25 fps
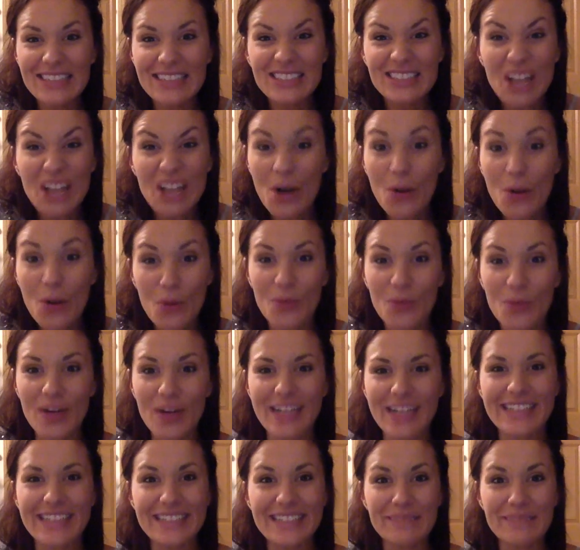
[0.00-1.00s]
No,
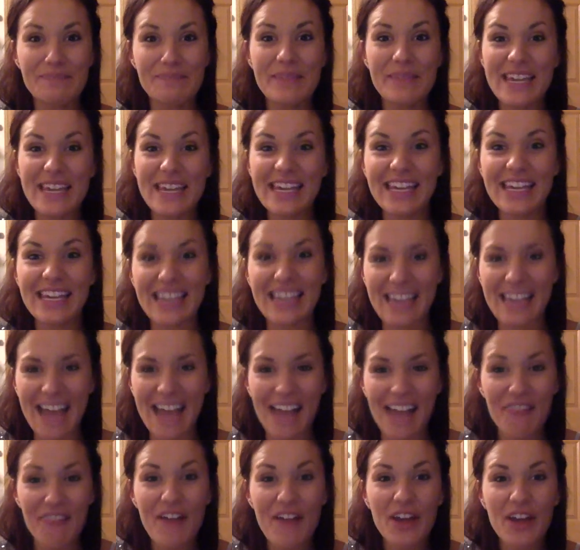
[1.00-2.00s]
it's me.
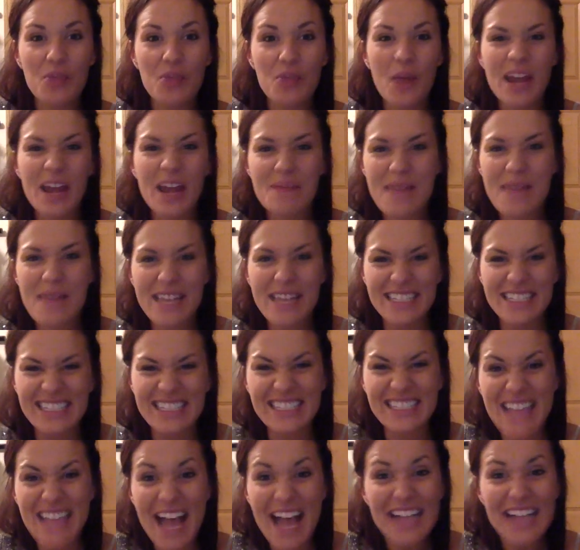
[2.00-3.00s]
I find a way to make it
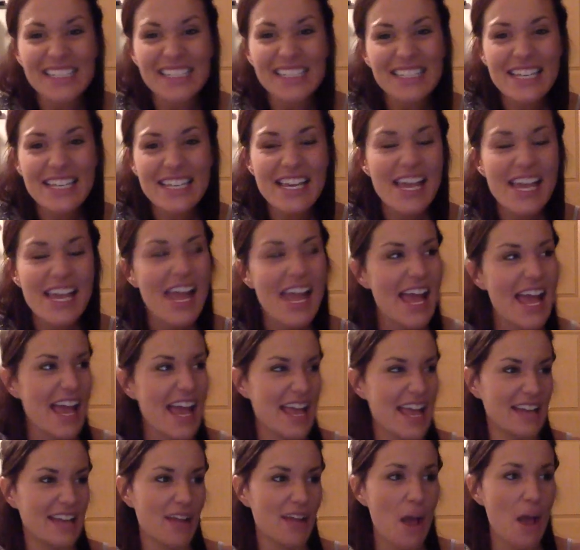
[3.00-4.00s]
sassy
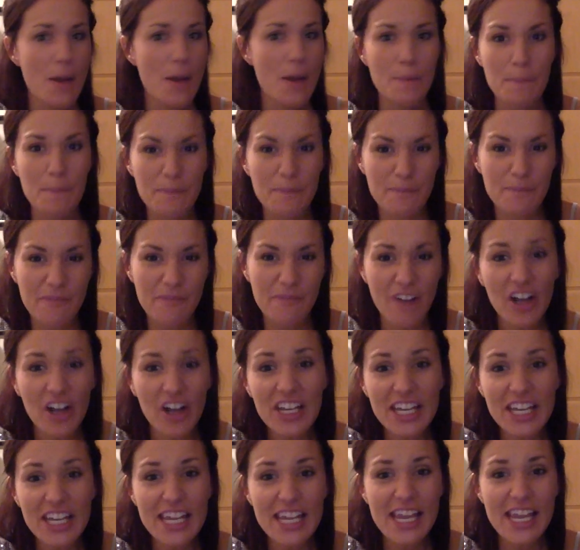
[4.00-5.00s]
and
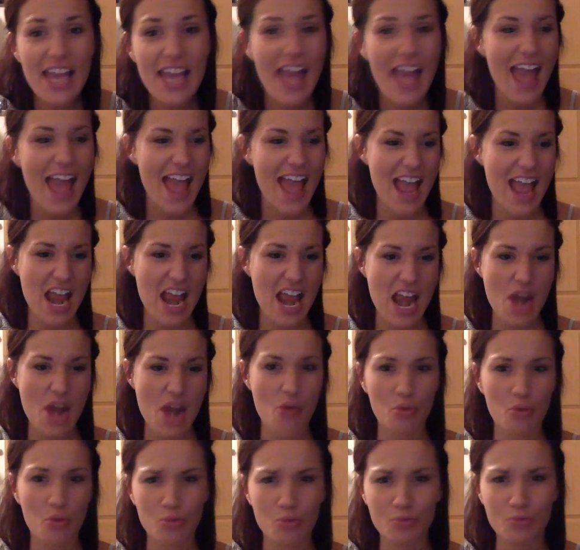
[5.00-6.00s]
funky and
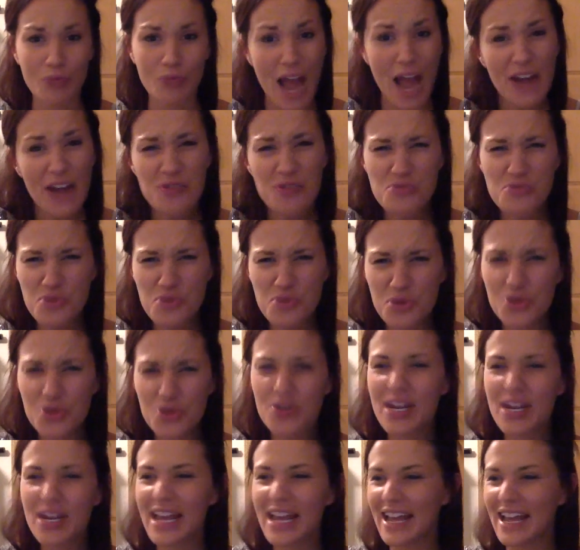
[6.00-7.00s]
kind of
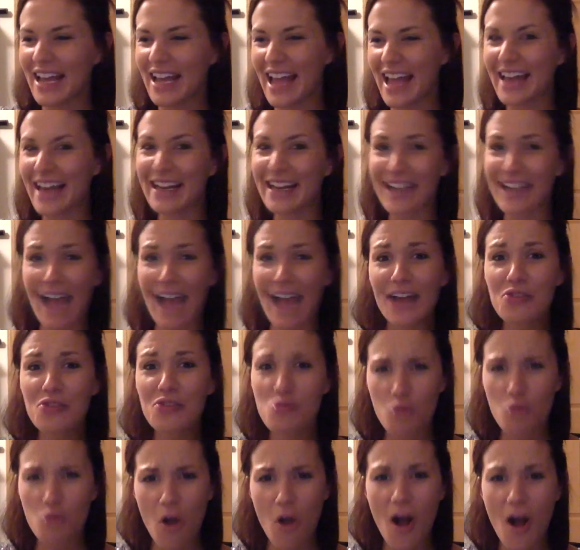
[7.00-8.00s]
rude and kind
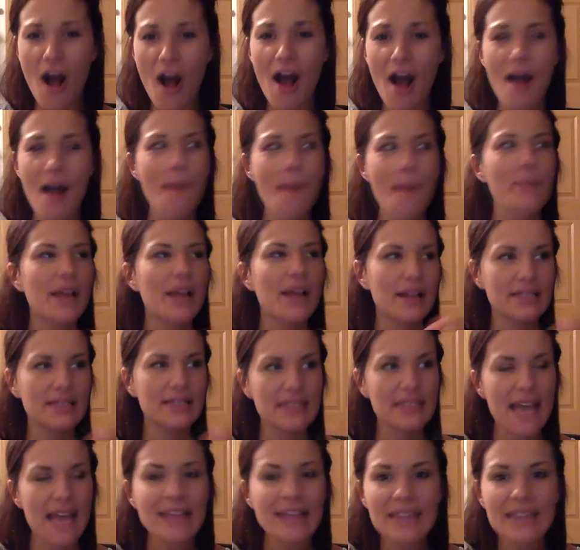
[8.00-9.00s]
of raw
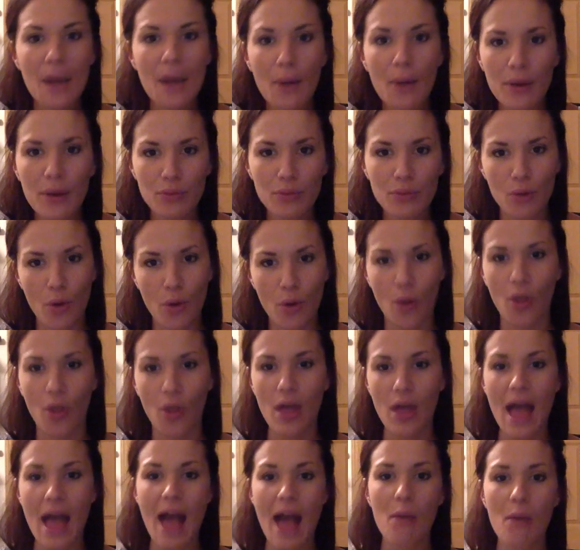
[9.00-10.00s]
because that's how I roll.
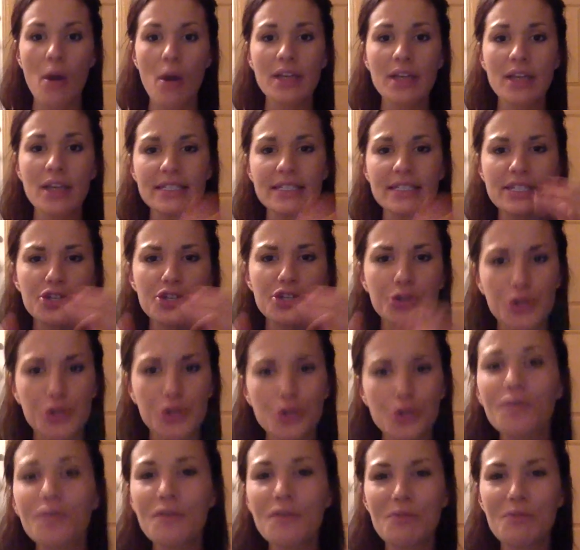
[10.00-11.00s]
I want to see your
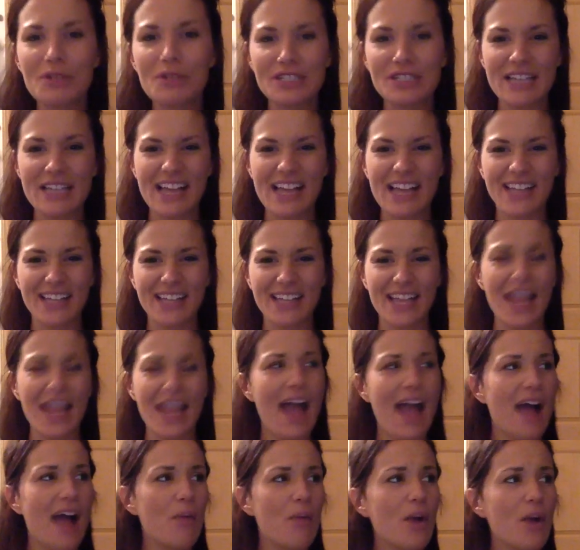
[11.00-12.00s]
goofy personality.
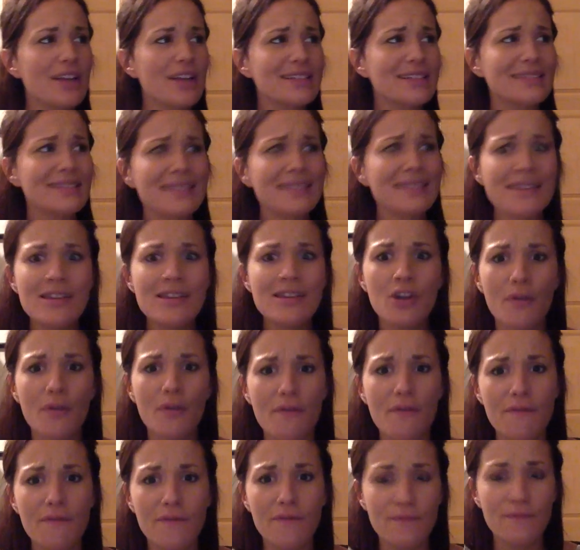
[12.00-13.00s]
I want to see
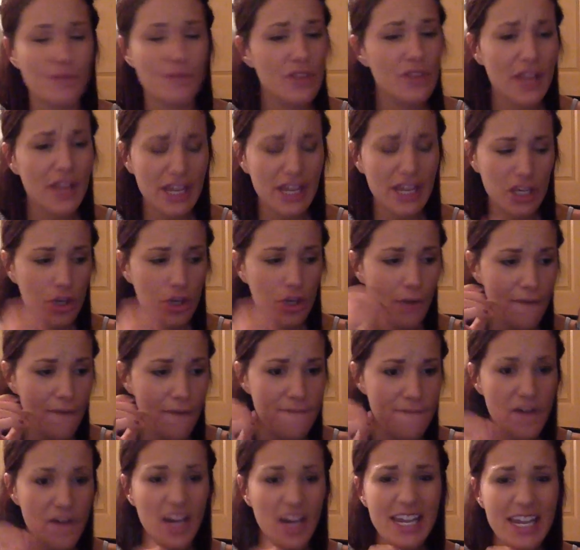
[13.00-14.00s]
your
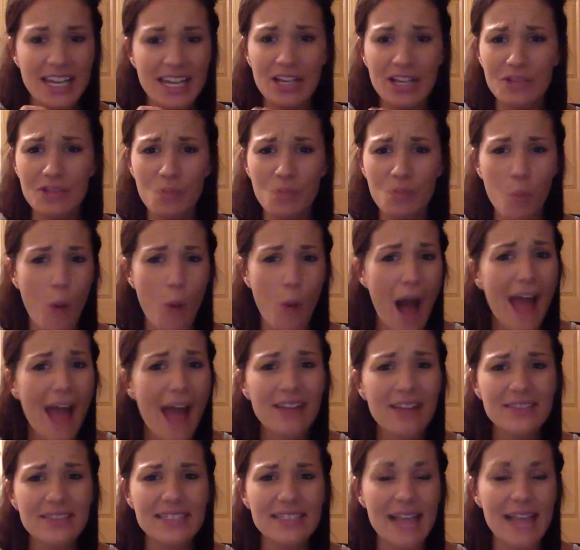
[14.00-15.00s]
funny
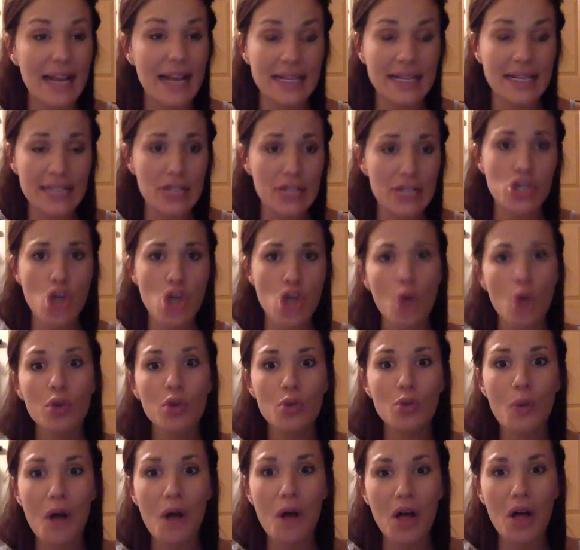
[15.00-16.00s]
wild side because I know
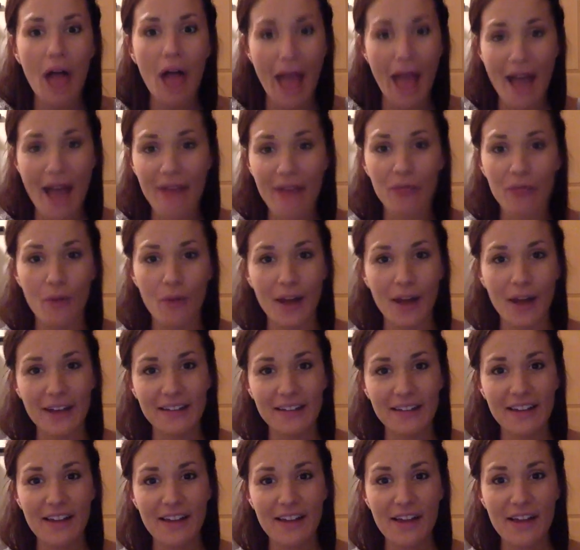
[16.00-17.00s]
you all have one,
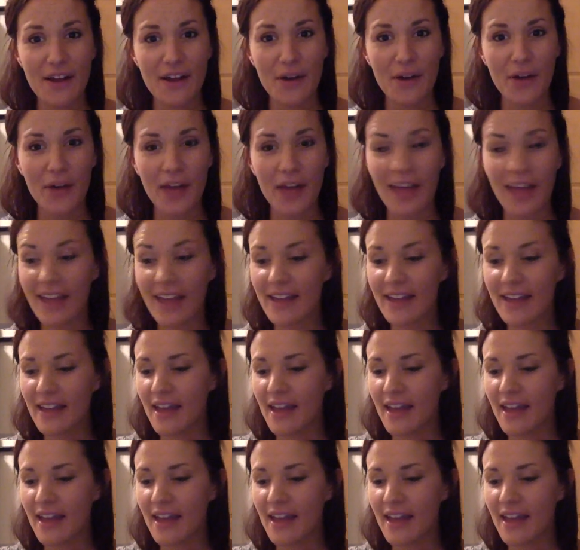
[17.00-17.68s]
okay?